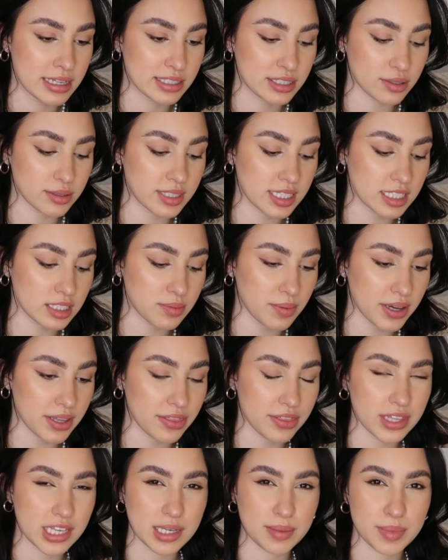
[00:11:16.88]
So since my
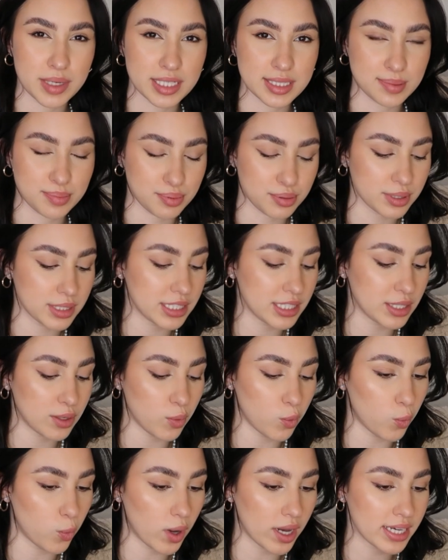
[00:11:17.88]
theme is pretty
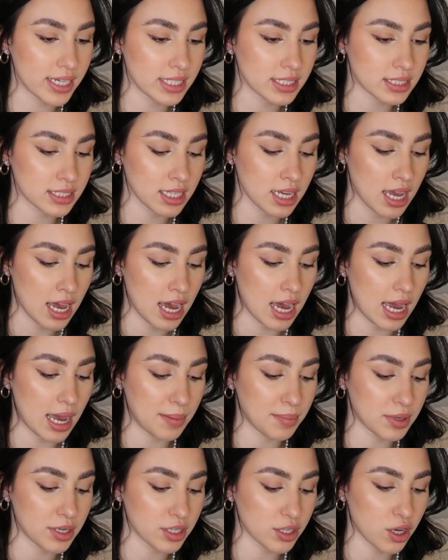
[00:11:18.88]
white,
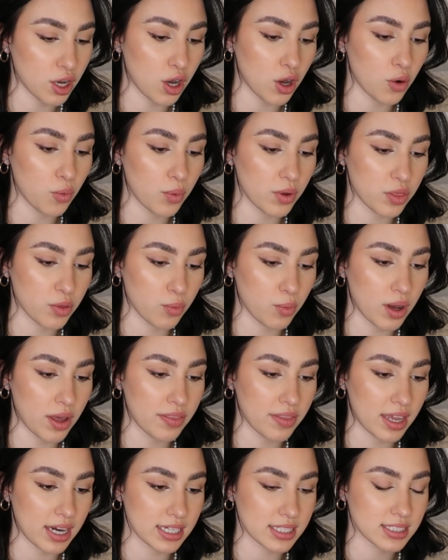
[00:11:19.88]
I'm gonna go with
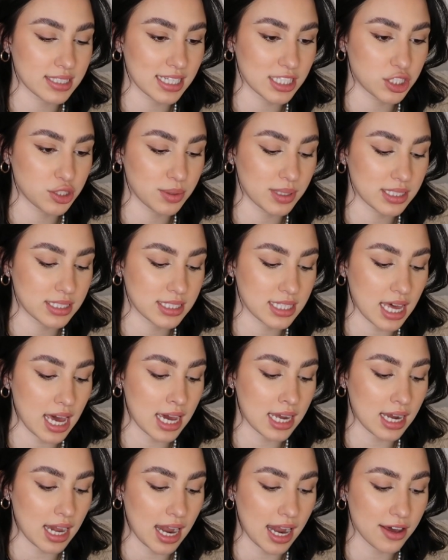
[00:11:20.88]
one that accentuates
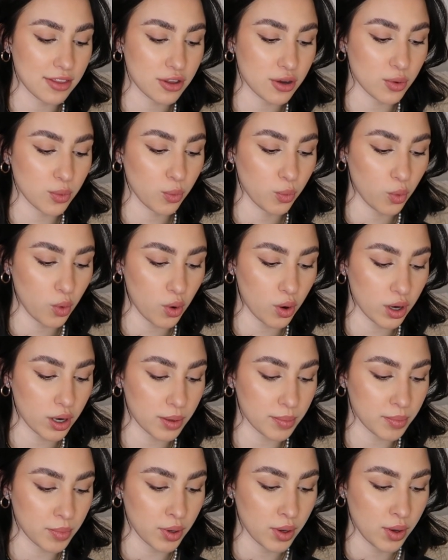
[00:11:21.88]
that, either
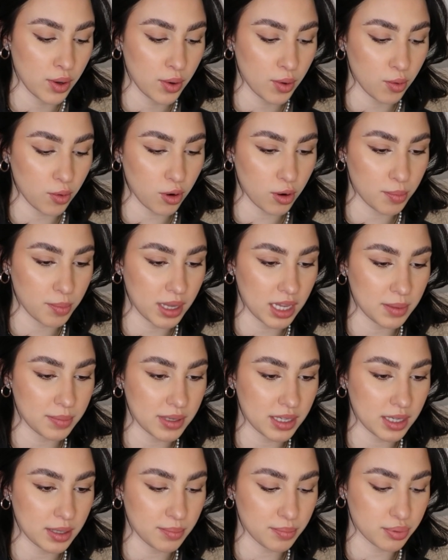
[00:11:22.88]
warm or
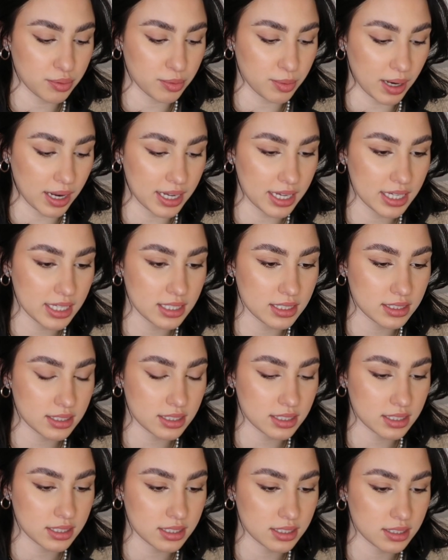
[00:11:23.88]
maybe
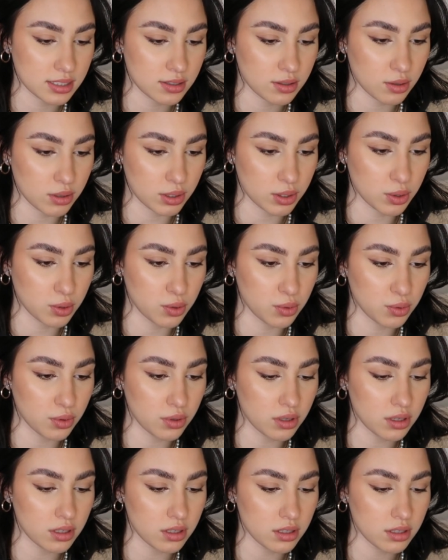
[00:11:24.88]
bright or
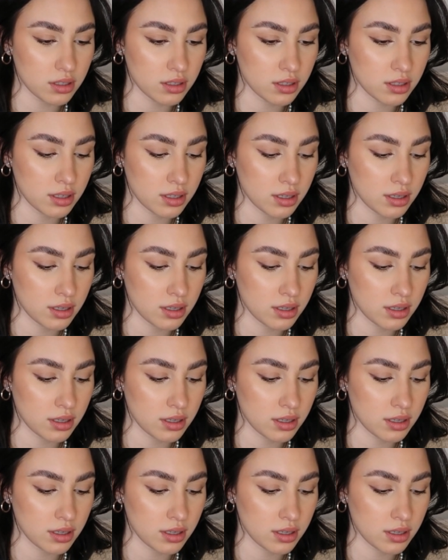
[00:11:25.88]
cool.